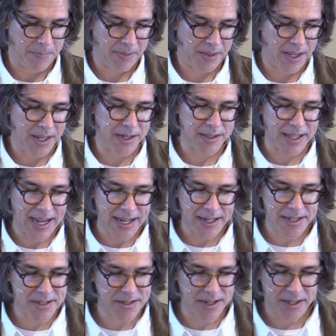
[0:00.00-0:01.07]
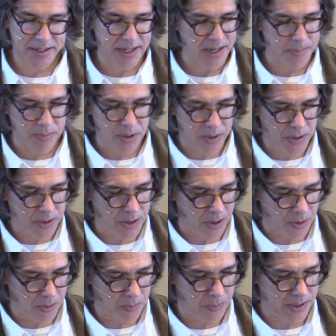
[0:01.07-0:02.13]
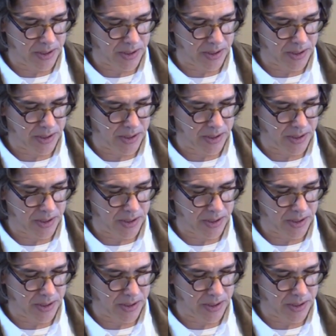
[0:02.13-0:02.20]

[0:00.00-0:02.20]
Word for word: And a lady said to him, No, no, no, we